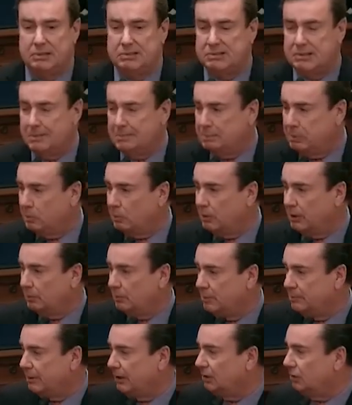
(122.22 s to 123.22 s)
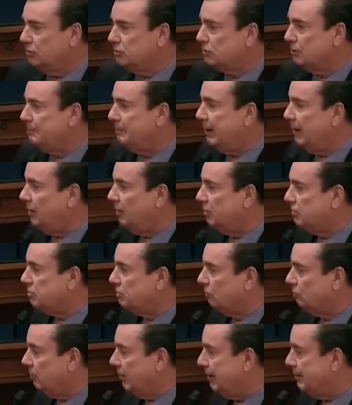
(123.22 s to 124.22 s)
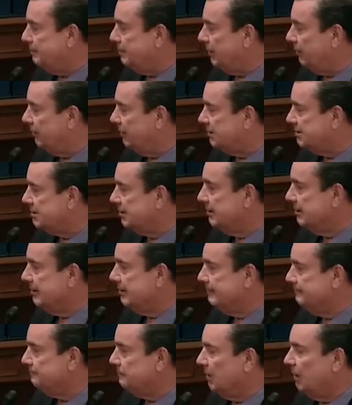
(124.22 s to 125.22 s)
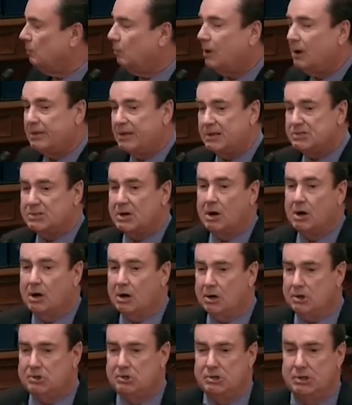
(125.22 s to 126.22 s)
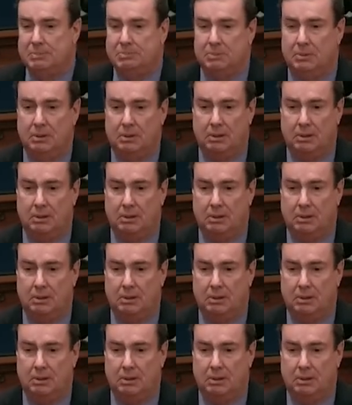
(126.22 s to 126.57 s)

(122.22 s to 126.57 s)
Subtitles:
at some point we may lose our parents or grandparents. And while that's a hardship